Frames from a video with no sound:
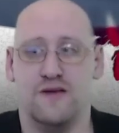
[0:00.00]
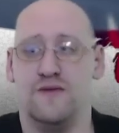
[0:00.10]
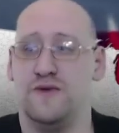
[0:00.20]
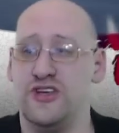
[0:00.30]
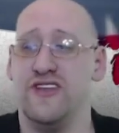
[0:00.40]

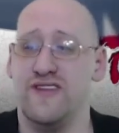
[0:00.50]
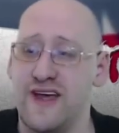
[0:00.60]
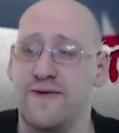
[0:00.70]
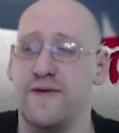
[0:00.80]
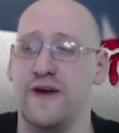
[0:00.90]
which is
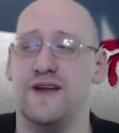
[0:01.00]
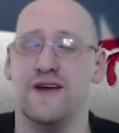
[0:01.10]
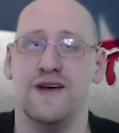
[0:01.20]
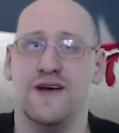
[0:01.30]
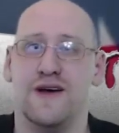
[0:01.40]
different,
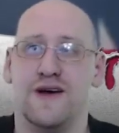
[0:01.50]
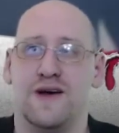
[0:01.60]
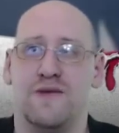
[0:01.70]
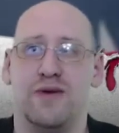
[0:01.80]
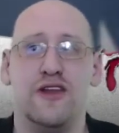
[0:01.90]

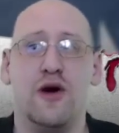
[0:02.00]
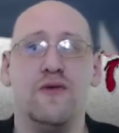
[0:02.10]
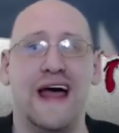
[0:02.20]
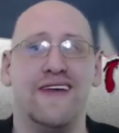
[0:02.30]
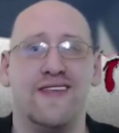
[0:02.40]
but no
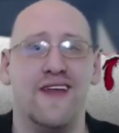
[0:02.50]
less